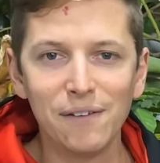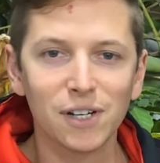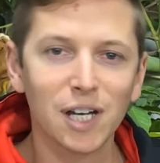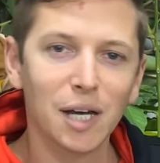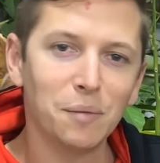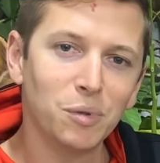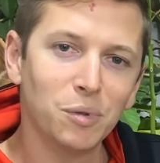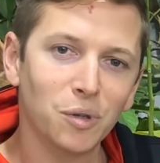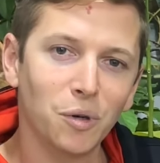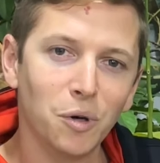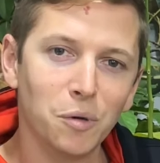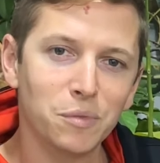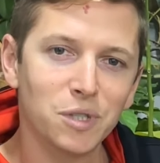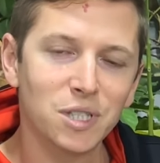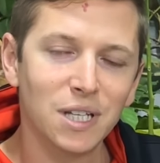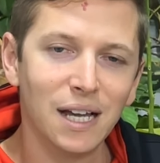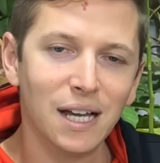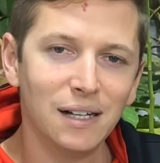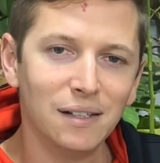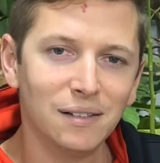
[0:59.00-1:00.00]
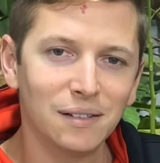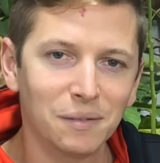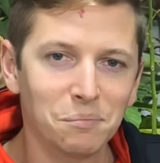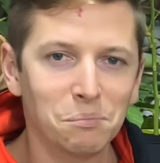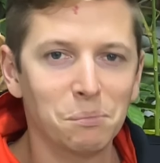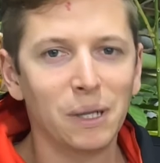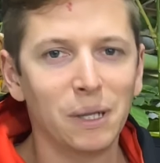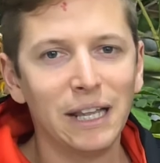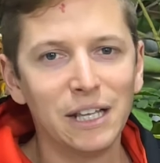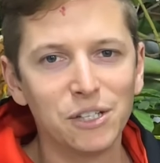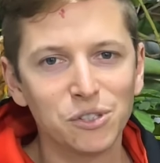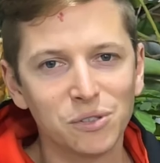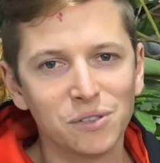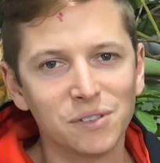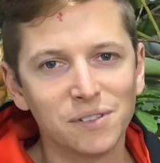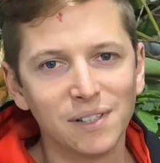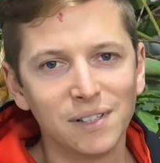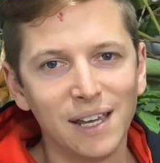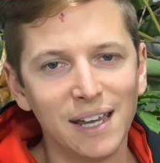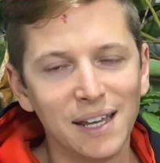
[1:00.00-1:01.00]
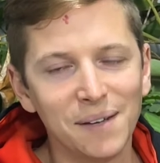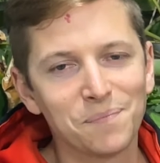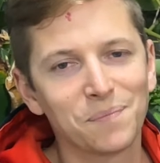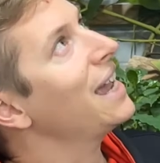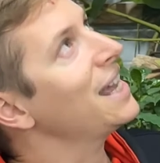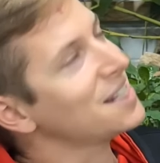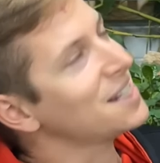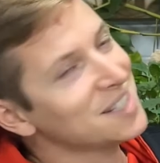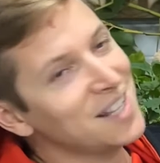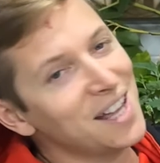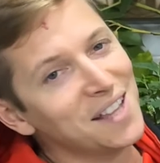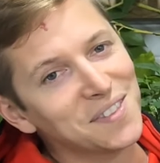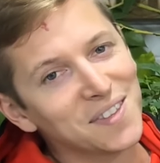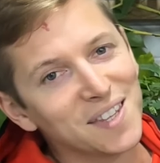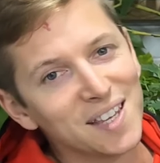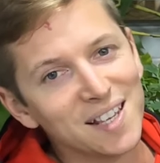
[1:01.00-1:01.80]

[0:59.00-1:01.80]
a couple Gros Michel, but let's just say it's not the